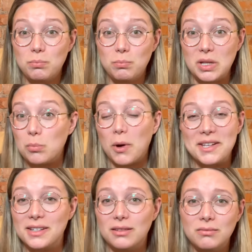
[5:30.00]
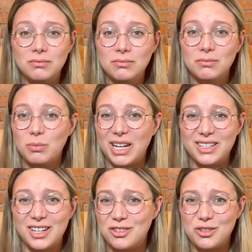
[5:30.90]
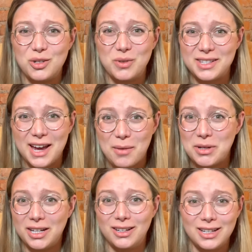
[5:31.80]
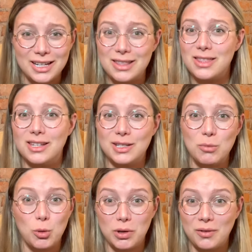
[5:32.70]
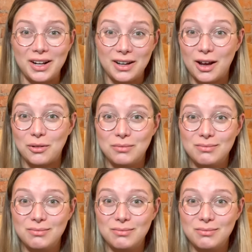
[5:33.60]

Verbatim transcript: be present, pay attention to what's happening in this moment right now,